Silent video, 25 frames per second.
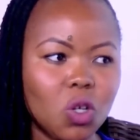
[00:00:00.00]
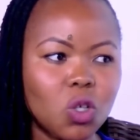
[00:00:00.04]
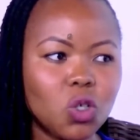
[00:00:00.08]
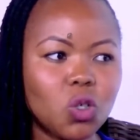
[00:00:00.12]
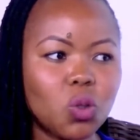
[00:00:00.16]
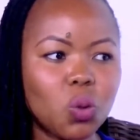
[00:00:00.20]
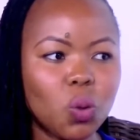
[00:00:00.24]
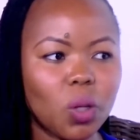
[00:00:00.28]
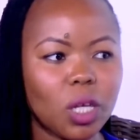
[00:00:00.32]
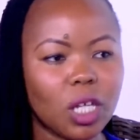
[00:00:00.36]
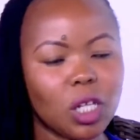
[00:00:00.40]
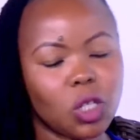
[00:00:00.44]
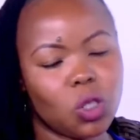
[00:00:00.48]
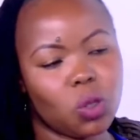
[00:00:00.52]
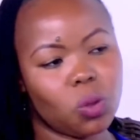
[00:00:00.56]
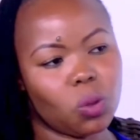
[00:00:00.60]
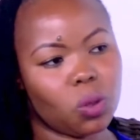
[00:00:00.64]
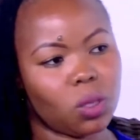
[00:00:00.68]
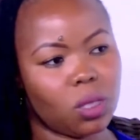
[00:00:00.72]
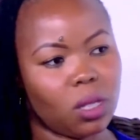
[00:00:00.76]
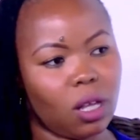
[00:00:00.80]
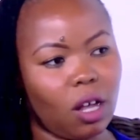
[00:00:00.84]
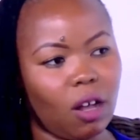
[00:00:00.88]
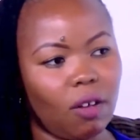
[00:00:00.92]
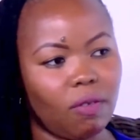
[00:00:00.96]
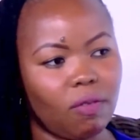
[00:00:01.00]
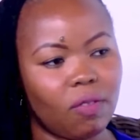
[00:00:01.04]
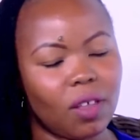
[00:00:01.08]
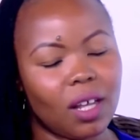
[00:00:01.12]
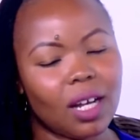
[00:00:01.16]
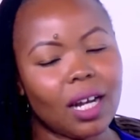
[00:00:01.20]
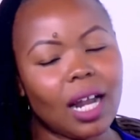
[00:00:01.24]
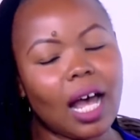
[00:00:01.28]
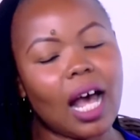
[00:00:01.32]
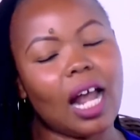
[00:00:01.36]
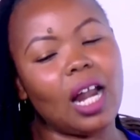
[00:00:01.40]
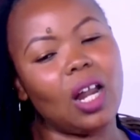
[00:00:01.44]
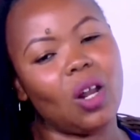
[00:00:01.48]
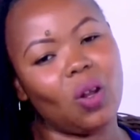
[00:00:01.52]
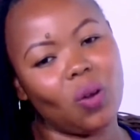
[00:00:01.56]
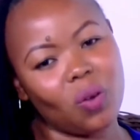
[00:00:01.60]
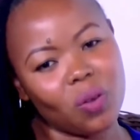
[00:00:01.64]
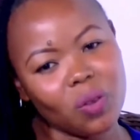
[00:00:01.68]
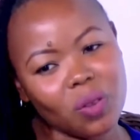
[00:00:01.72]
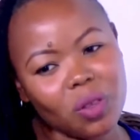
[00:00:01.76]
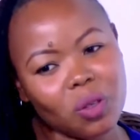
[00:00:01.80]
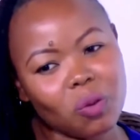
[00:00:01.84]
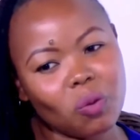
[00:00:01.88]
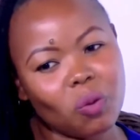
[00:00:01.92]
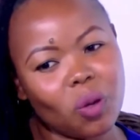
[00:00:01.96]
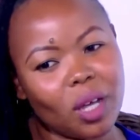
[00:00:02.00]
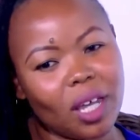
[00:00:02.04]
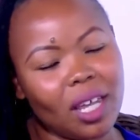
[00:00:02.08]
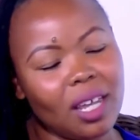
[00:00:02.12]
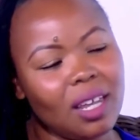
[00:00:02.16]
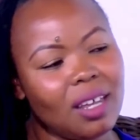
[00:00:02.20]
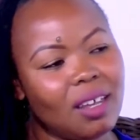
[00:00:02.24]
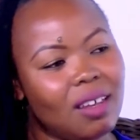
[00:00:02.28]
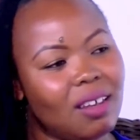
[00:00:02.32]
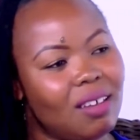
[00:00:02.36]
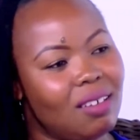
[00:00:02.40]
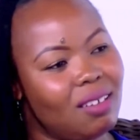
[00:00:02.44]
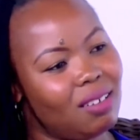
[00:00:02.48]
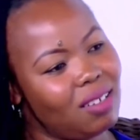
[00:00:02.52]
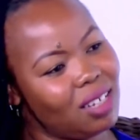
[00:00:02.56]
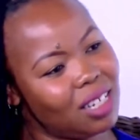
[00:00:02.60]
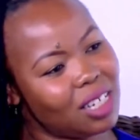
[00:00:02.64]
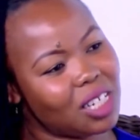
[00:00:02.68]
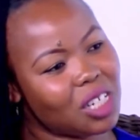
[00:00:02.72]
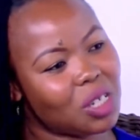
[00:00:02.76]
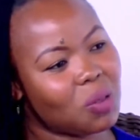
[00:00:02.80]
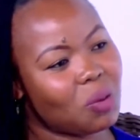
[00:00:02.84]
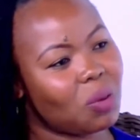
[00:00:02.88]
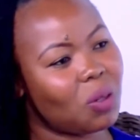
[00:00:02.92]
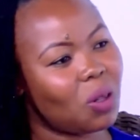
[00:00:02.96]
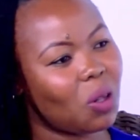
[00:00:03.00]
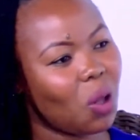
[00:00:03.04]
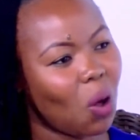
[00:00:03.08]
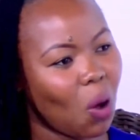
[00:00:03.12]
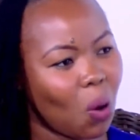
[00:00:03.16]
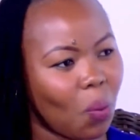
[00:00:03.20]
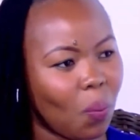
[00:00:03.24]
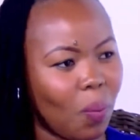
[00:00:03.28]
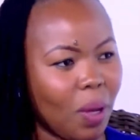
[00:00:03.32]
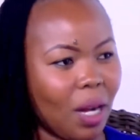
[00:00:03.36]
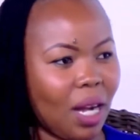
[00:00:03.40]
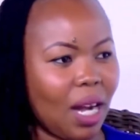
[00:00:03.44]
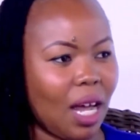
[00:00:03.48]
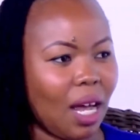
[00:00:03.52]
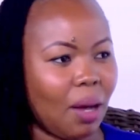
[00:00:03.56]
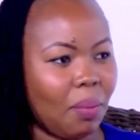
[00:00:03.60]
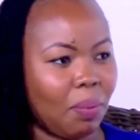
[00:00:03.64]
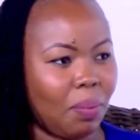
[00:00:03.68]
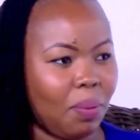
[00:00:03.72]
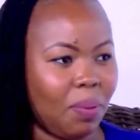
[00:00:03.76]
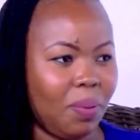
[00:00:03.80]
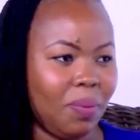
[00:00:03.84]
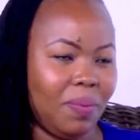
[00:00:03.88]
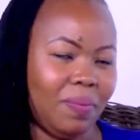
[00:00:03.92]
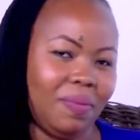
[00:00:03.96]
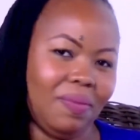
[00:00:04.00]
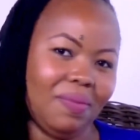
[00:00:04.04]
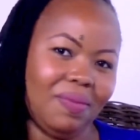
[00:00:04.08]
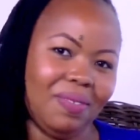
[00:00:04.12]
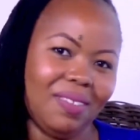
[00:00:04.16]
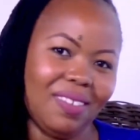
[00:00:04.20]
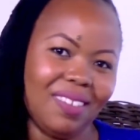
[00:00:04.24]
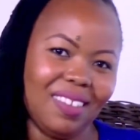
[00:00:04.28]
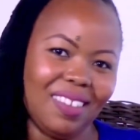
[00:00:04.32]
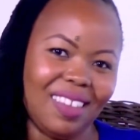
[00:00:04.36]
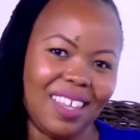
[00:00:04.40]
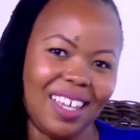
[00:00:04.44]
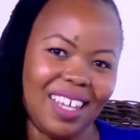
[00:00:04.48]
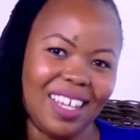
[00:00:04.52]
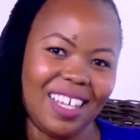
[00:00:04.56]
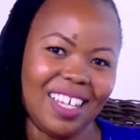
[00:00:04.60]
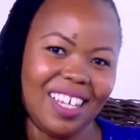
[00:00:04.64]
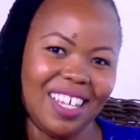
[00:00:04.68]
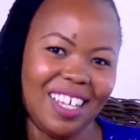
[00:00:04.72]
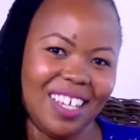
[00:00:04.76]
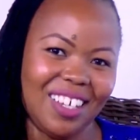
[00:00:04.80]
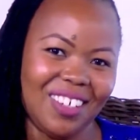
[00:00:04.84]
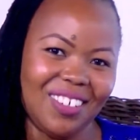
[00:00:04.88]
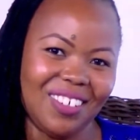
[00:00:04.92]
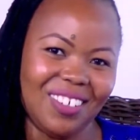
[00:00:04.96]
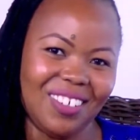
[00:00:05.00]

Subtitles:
Do it yourself. Then along the way, it will open up. Thank you.